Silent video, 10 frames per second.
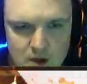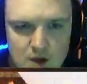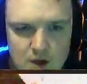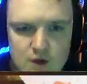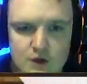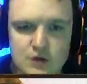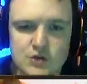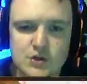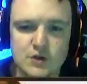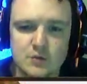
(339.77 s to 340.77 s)
This
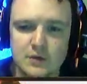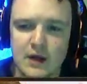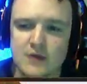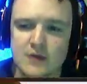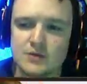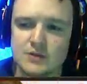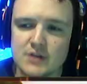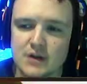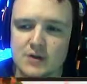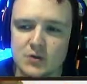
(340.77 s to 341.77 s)
gentleman actually decided
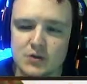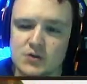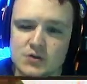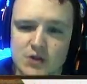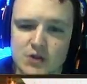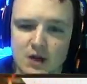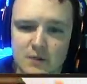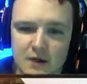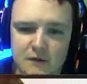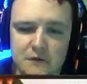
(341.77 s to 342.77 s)
to quit his job
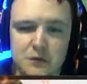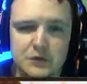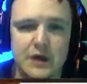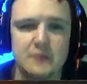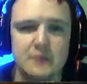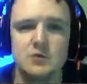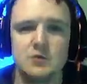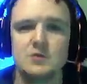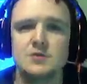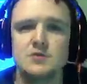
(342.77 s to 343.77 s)
and full-time do
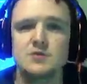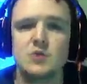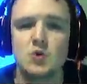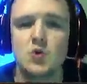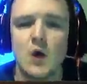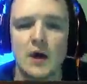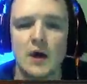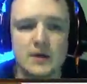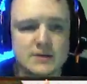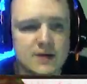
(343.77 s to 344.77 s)
this, so I
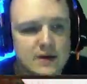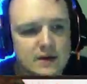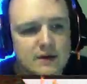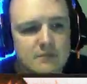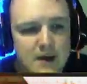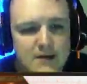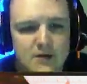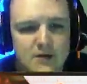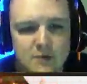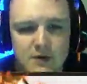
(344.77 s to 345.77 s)
decided to give my little
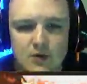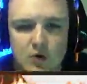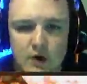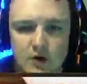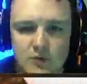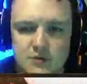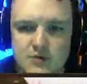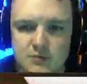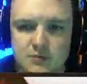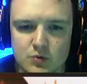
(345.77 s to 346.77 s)
bit of help and
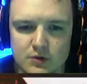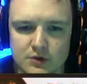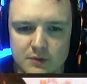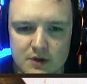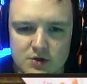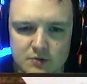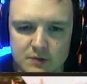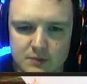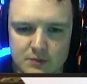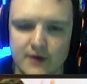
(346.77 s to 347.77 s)
support to make sure
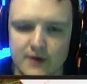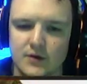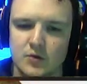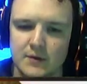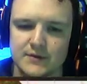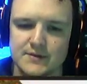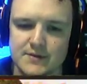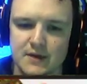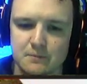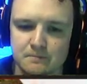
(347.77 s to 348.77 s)
people kind of know about this
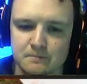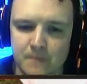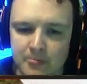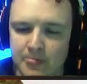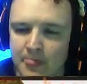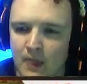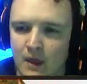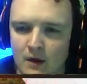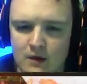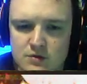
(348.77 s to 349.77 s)
game.
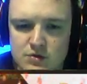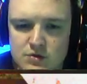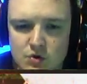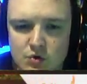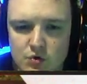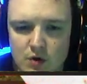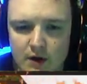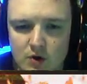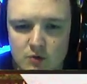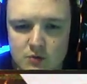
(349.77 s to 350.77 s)
So I
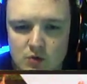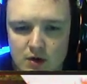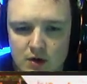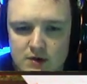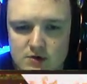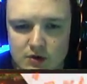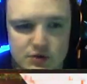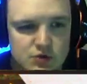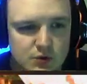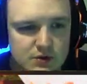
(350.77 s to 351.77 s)
hope you guys are
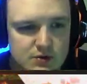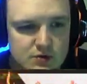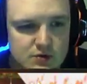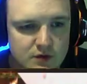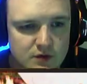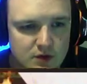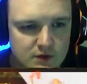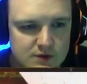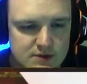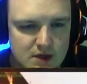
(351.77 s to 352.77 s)
enjoying this so far.
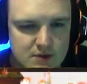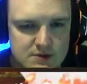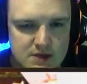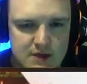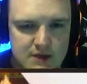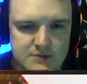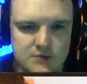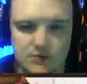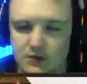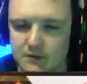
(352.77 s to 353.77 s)
This game is
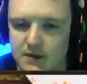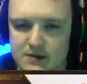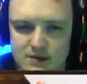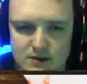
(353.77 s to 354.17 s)
absolutely amazing.